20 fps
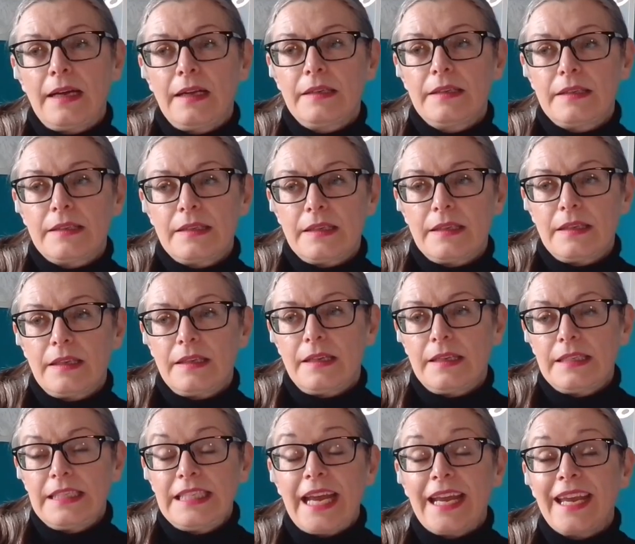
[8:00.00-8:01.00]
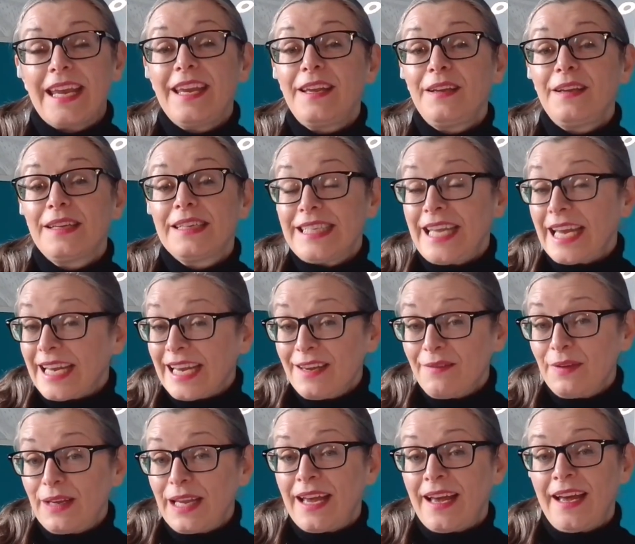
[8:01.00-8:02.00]
that techie
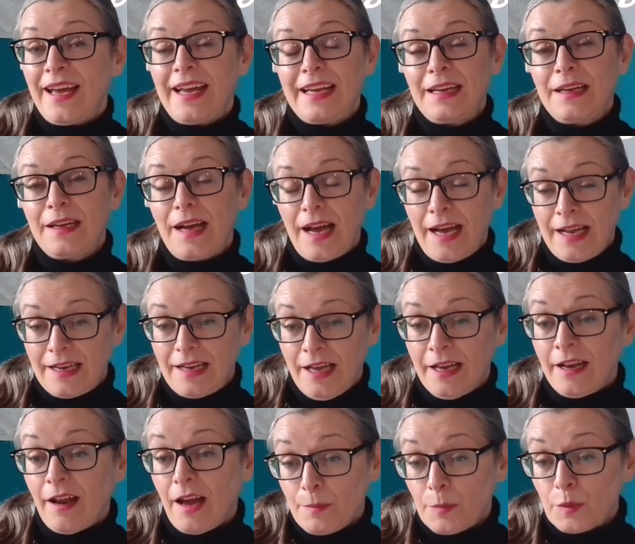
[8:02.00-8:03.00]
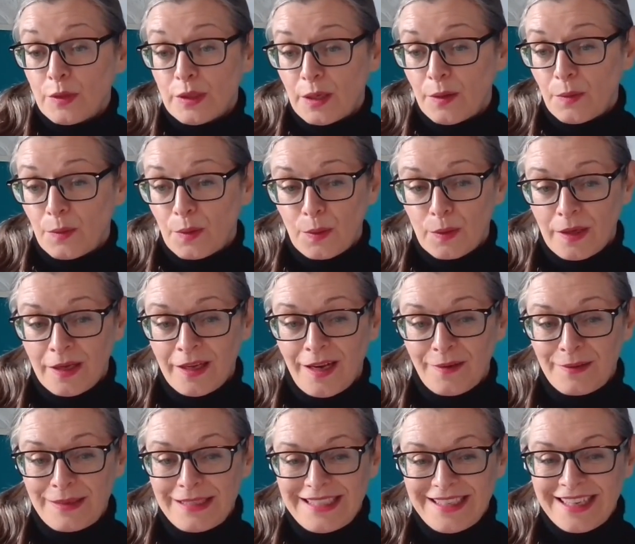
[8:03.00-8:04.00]
VA, and I'm also, a
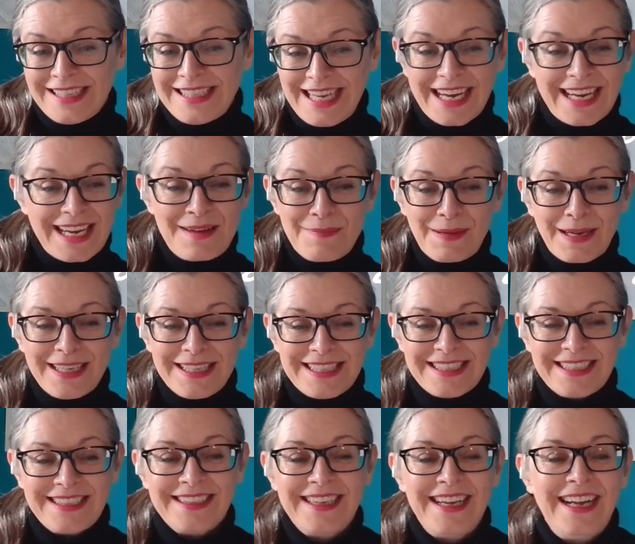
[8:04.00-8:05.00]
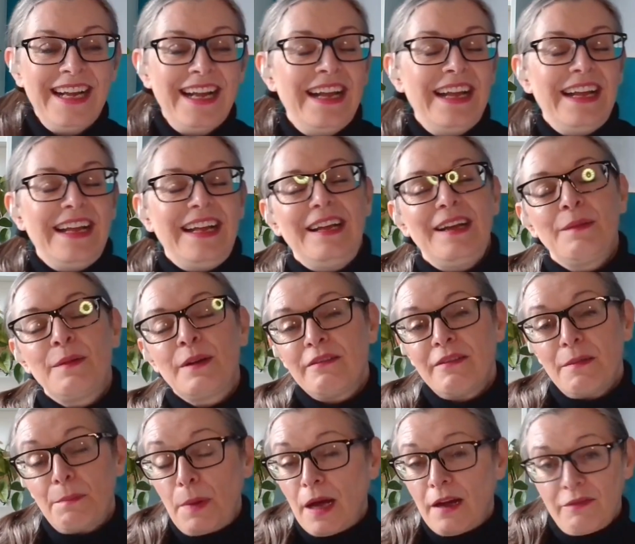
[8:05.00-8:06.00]
techie person. Yeah.
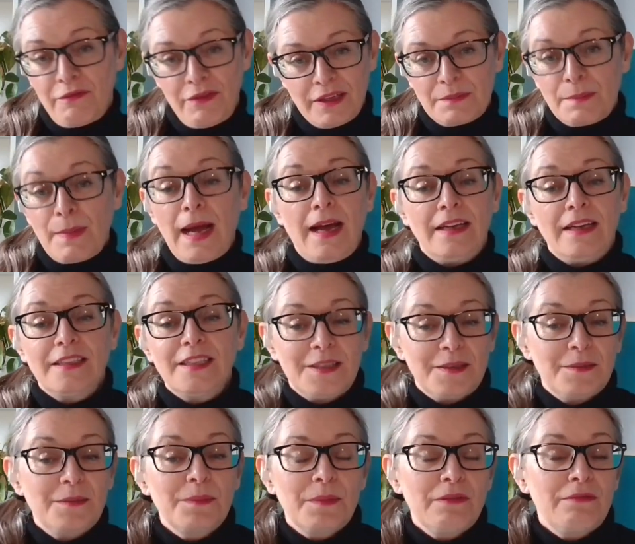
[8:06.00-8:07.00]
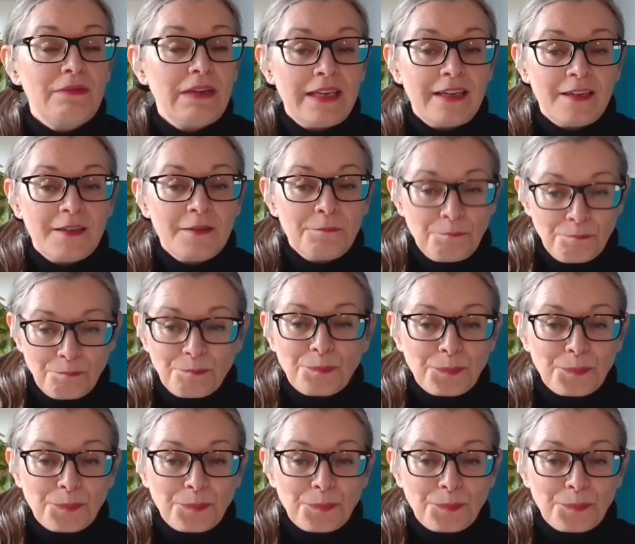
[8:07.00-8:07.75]
We're a perfect match. Yeah. We really are.